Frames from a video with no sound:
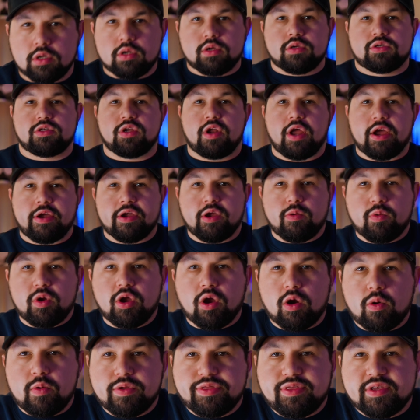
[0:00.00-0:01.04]
So now here we
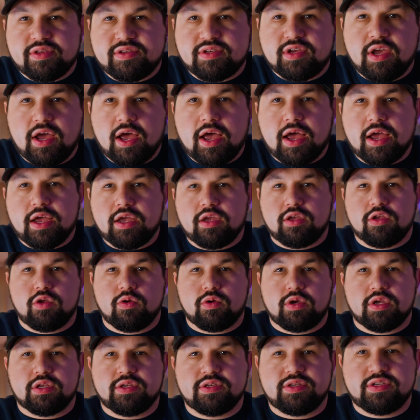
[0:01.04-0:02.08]
are with this guy. You
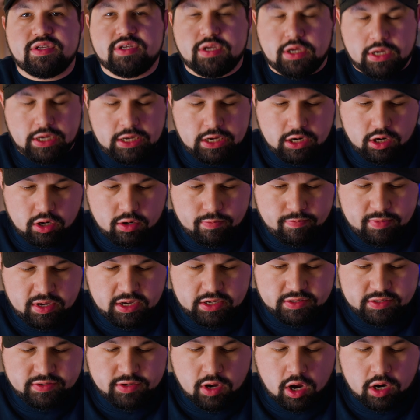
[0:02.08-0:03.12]
can hear
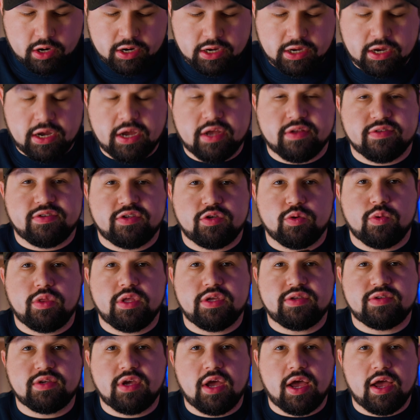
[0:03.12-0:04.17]
me talking into
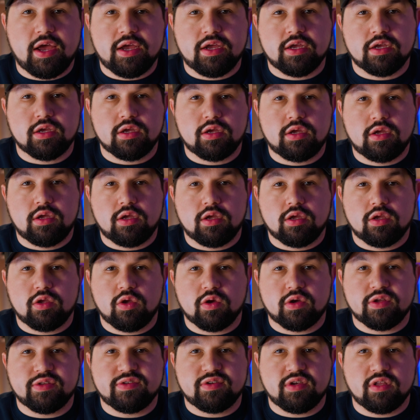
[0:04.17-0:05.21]
this guy. You
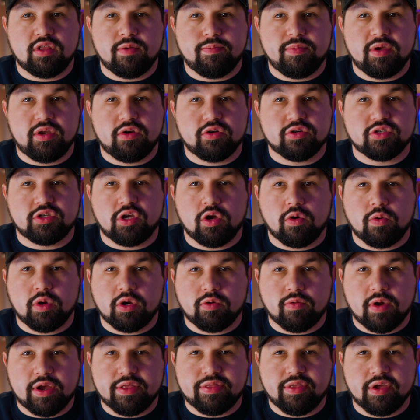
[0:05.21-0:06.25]
can see the meters going
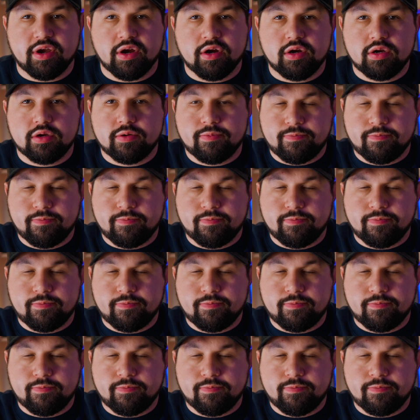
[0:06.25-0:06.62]
right there.